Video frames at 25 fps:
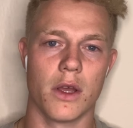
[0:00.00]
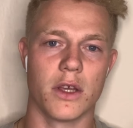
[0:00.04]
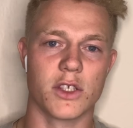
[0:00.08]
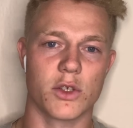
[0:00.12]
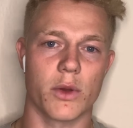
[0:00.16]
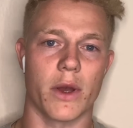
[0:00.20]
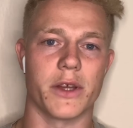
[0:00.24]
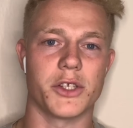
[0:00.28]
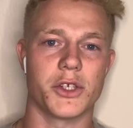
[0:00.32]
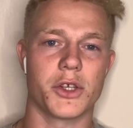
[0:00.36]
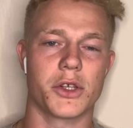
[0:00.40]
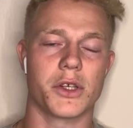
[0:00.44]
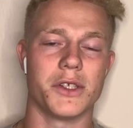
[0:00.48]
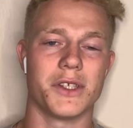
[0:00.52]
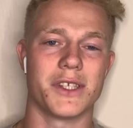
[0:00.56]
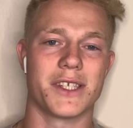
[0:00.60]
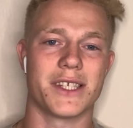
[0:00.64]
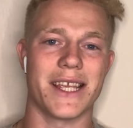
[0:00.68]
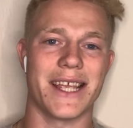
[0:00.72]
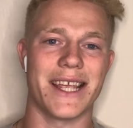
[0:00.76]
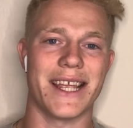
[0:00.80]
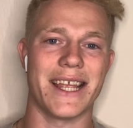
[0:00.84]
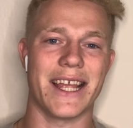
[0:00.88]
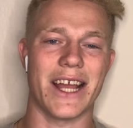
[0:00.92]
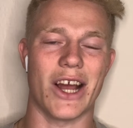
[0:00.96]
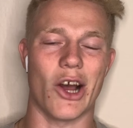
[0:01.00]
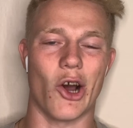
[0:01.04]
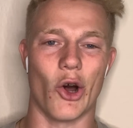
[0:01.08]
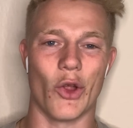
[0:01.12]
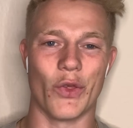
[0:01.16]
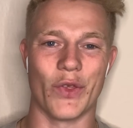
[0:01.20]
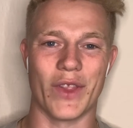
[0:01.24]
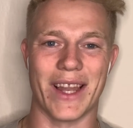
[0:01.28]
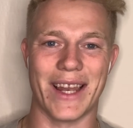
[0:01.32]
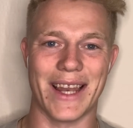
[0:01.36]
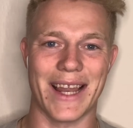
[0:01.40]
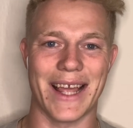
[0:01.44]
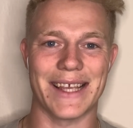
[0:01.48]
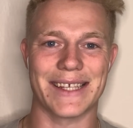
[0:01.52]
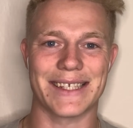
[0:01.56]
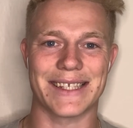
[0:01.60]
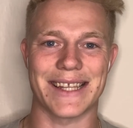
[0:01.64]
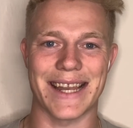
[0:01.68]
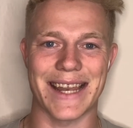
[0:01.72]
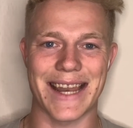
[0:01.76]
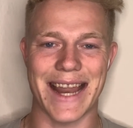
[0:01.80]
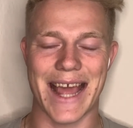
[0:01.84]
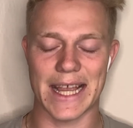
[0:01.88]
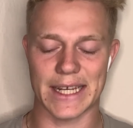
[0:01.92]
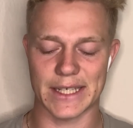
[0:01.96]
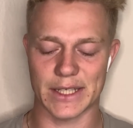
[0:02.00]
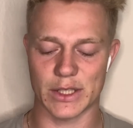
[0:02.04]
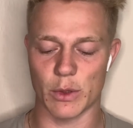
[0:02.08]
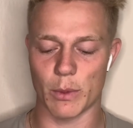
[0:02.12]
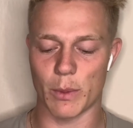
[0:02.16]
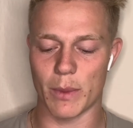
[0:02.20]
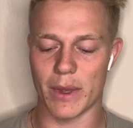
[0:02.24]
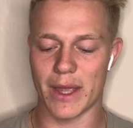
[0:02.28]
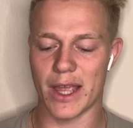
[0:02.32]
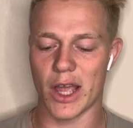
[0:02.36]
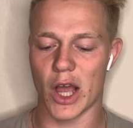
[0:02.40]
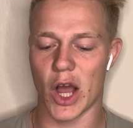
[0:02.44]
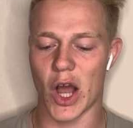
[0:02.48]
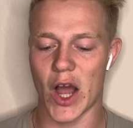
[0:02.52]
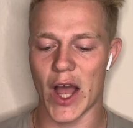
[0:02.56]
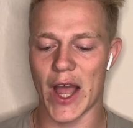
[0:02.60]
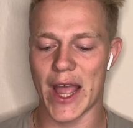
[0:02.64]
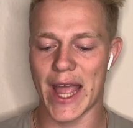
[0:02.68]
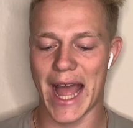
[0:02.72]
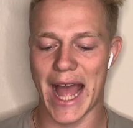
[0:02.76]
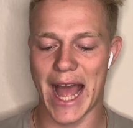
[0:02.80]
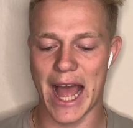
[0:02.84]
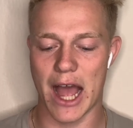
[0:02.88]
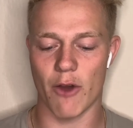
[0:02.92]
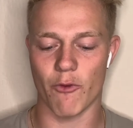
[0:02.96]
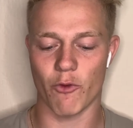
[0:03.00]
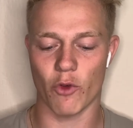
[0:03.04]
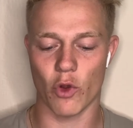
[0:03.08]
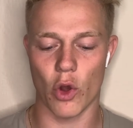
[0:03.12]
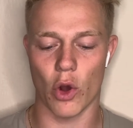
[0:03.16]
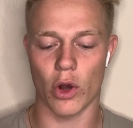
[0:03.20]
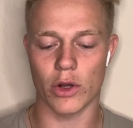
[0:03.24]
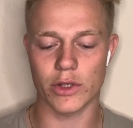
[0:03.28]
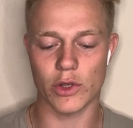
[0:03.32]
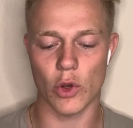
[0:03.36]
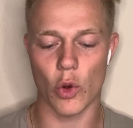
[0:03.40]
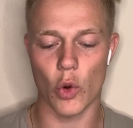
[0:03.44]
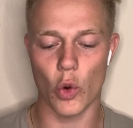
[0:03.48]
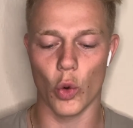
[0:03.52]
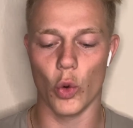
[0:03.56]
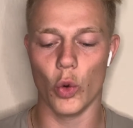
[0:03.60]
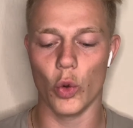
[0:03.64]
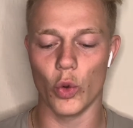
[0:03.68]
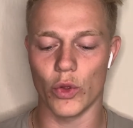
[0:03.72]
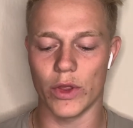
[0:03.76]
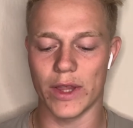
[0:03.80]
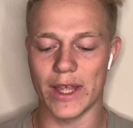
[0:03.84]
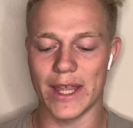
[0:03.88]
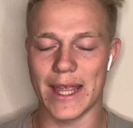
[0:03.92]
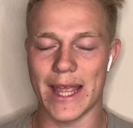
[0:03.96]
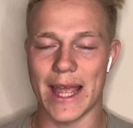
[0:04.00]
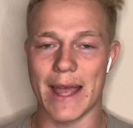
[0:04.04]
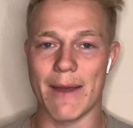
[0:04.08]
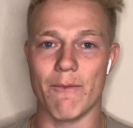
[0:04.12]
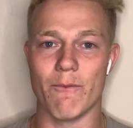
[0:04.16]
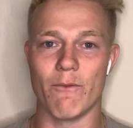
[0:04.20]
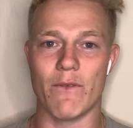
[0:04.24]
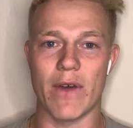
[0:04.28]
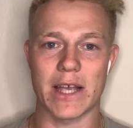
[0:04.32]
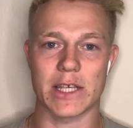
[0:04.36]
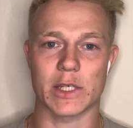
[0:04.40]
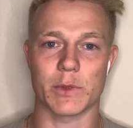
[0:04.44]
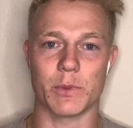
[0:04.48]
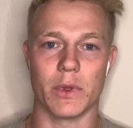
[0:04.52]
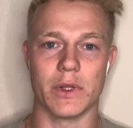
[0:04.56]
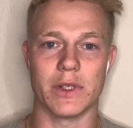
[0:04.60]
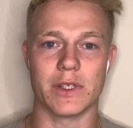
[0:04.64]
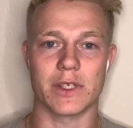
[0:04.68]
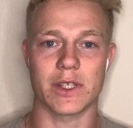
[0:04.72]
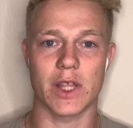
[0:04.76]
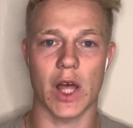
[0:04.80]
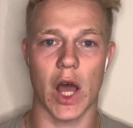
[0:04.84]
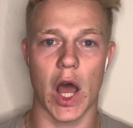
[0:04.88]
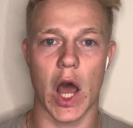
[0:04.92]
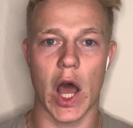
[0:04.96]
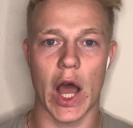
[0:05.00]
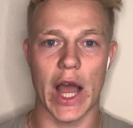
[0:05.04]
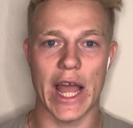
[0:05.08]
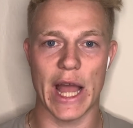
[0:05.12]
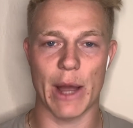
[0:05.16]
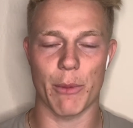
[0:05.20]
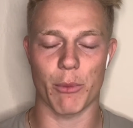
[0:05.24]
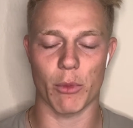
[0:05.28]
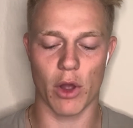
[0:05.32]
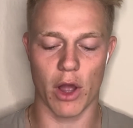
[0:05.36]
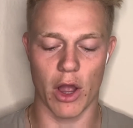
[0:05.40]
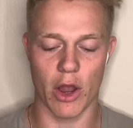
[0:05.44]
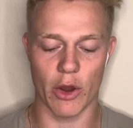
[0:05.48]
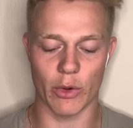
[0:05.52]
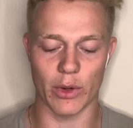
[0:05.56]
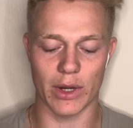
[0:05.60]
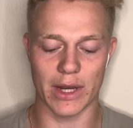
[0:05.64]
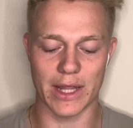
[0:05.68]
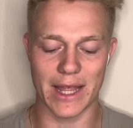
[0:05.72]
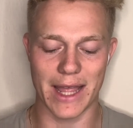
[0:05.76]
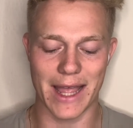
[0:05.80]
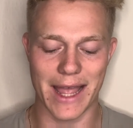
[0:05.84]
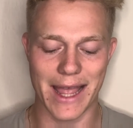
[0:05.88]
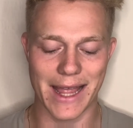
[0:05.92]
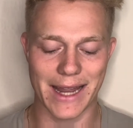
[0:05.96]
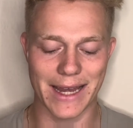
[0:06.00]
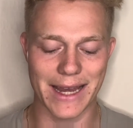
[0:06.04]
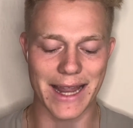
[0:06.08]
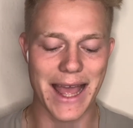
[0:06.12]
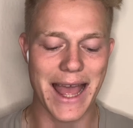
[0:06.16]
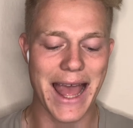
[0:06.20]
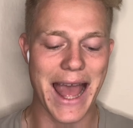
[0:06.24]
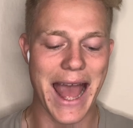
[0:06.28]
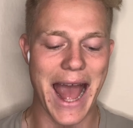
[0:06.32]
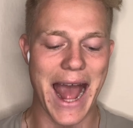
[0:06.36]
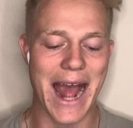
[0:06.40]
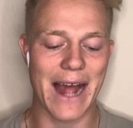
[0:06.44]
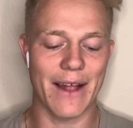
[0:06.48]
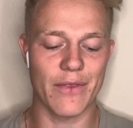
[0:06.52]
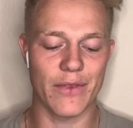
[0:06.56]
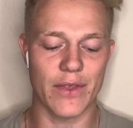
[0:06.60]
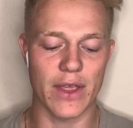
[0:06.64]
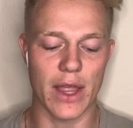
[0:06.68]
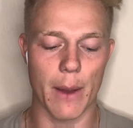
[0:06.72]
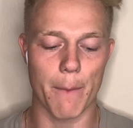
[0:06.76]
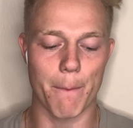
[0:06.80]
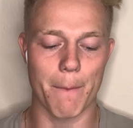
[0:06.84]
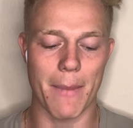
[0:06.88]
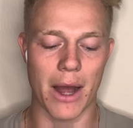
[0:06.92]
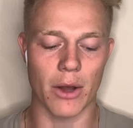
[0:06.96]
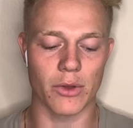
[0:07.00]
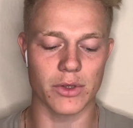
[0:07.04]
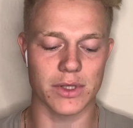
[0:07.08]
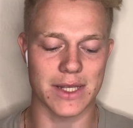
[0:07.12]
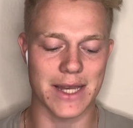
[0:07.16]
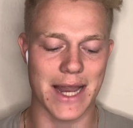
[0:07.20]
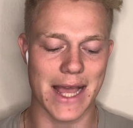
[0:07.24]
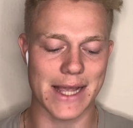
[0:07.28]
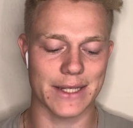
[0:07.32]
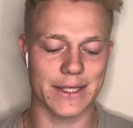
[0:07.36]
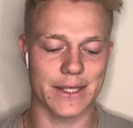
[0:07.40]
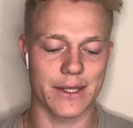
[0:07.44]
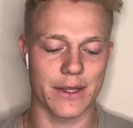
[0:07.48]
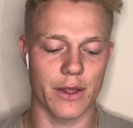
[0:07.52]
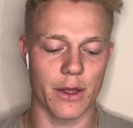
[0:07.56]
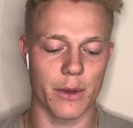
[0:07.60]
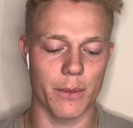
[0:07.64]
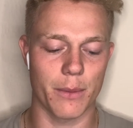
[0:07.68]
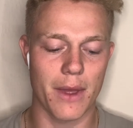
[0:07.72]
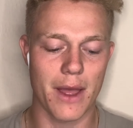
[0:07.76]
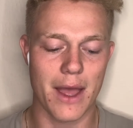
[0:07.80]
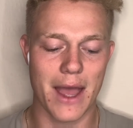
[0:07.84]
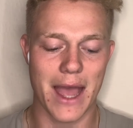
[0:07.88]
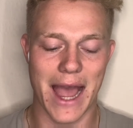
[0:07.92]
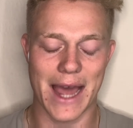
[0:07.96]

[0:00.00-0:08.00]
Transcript: So as you can see on the list next to me, I have got all the investments that I am currently in and the amounts next to them.